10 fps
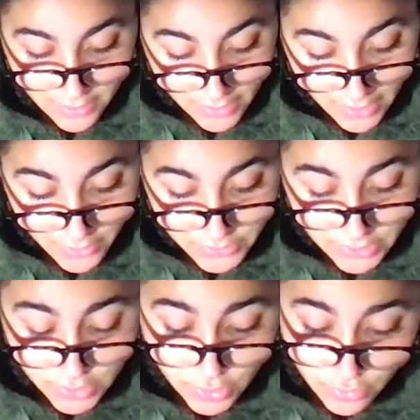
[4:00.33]
our
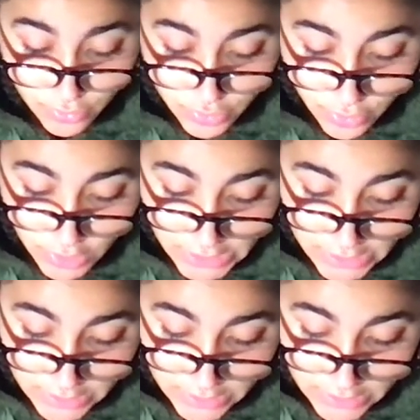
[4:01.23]
houses. Cujo
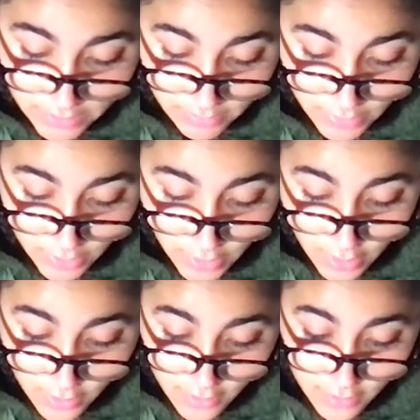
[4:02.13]
cutting timber
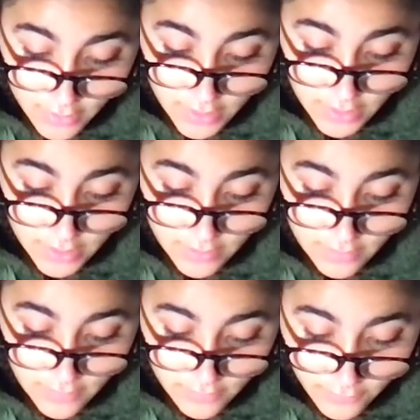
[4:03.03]

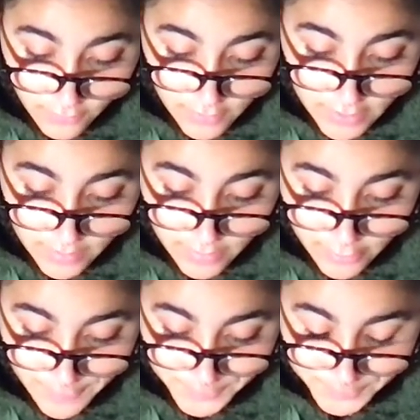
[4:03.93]
for the
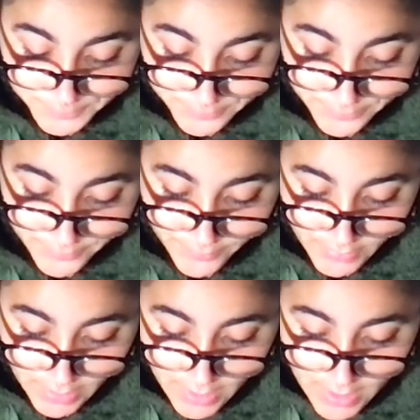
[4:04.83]
mill.
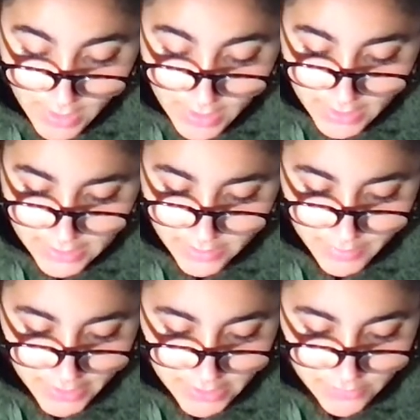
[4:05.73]
It's a
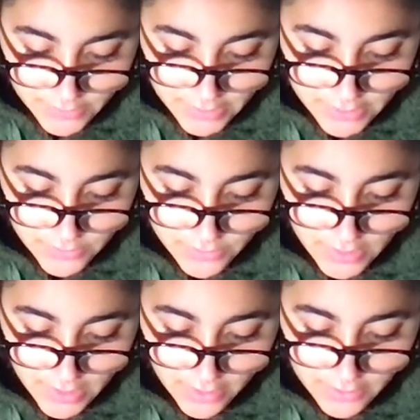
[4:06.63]
place where the
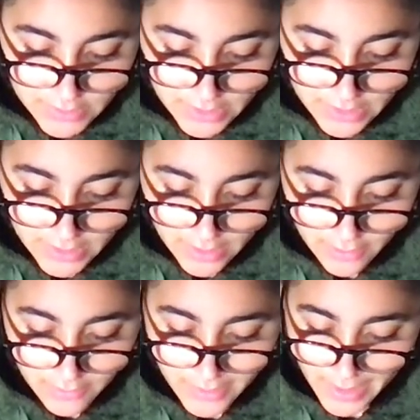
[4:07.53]
schoolhouse at
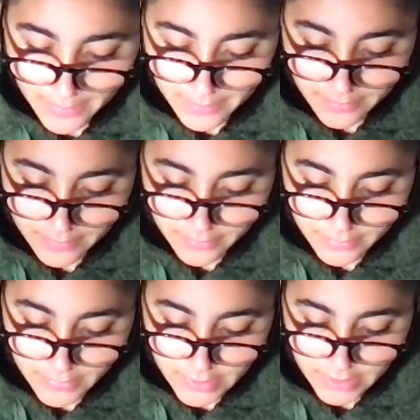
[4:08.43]
now. Captain
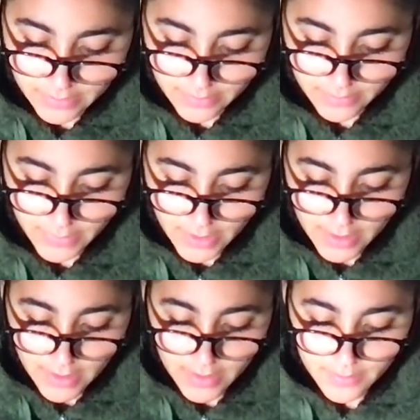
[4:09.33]
Tim
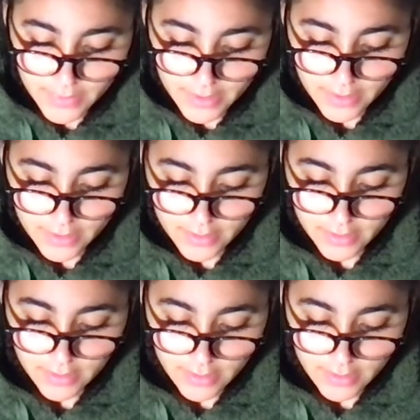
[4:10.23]
Mayor